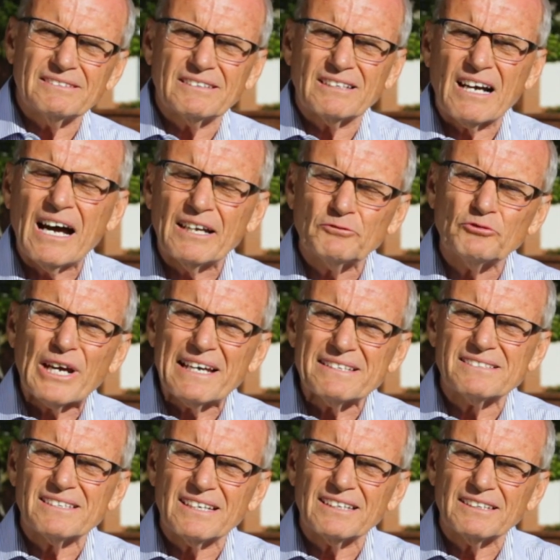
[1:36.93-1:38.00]

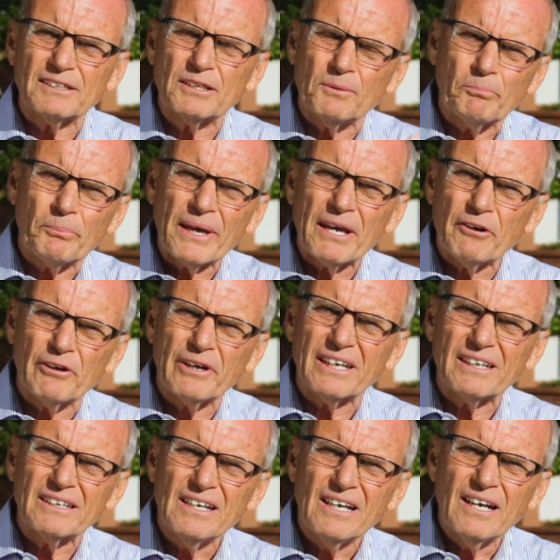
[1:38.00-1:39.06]
contrasting and comparing